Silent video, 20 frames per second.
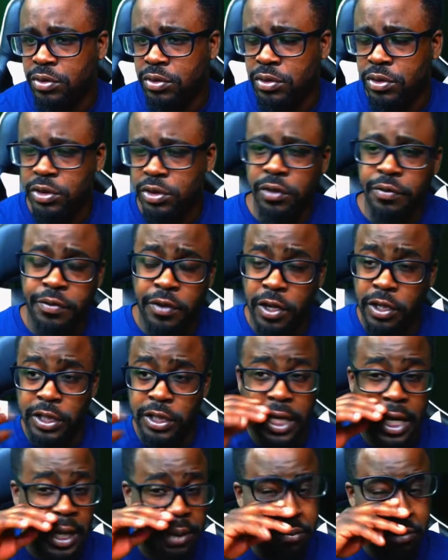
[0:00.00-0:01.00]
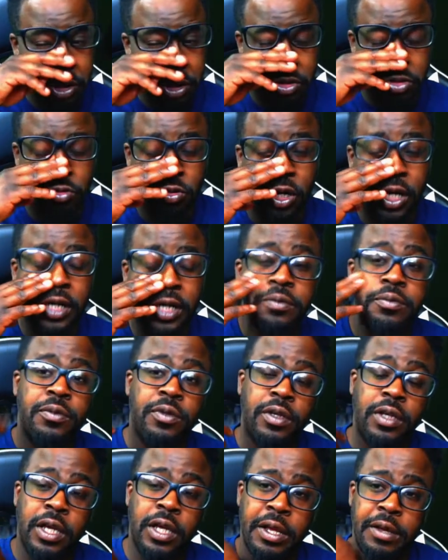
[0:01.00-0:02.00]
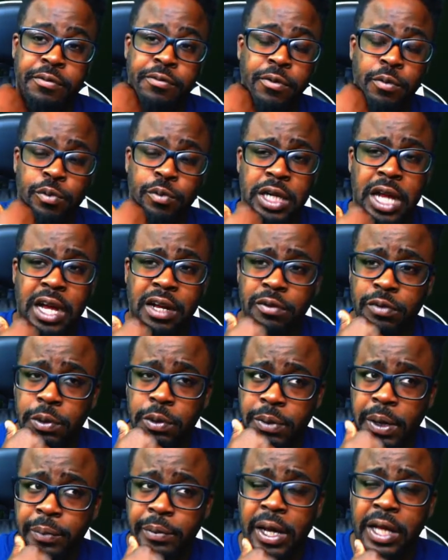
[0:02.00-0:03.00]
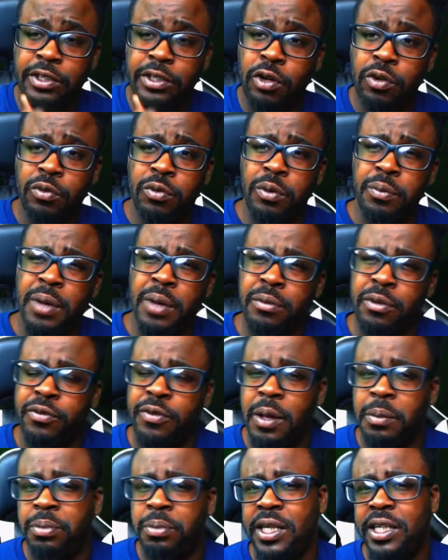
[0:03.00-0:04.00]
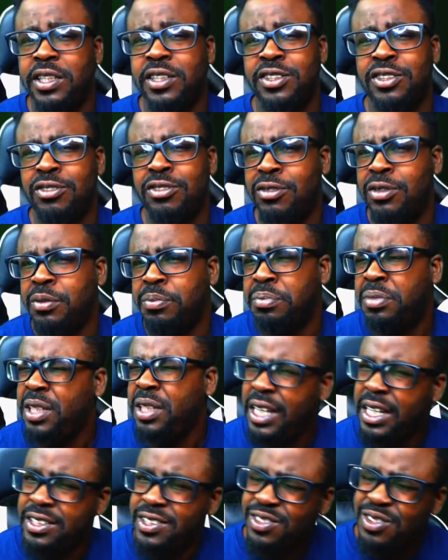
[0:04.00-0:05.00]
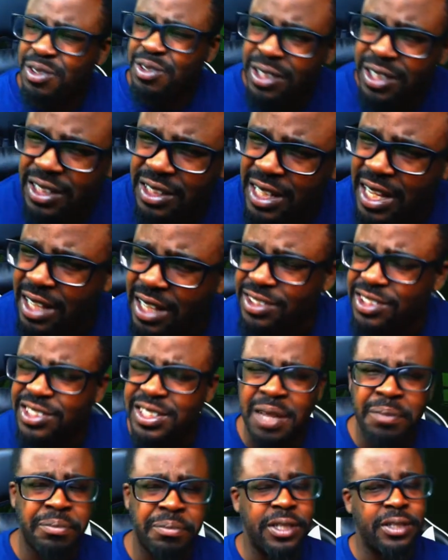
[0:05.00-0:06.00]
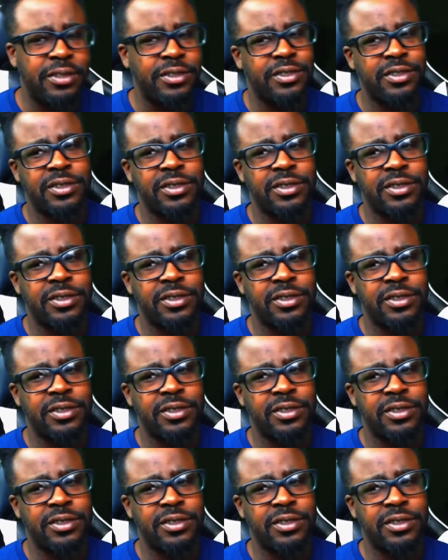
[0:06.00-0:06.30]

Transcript: So far, the game looks great, and from what I can remember, I don't remember if I played this on the P S three or not, something.